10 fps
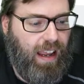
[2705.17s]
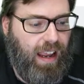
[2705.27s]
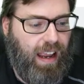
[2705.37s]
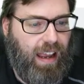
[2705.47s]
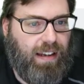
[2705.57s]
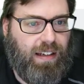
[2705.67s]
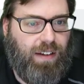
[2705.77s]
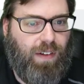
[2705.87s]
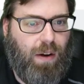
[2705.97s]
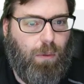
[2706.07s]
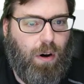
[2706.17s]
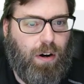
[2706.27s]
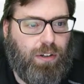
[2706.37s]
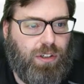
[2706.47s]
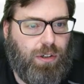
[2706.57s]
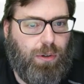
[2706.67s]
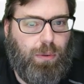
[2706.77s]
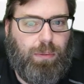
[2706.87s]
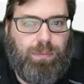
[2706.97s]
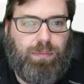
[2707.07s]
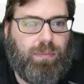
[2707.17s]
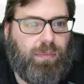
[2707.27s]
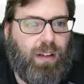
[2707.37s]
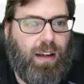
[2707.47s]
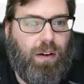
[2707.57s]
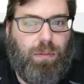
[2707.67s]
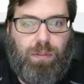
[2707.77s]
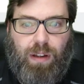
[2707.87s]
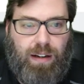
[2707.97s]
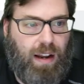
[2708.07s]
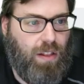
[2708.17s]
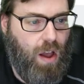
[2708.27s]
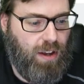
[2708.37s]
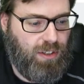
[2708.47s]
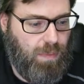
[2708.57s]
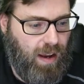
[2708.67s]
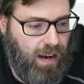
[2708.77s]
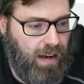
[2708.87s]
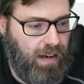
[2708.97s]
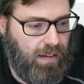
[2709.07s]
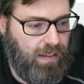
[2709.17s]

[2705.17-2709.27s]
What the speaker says: And if I were to, and I lost my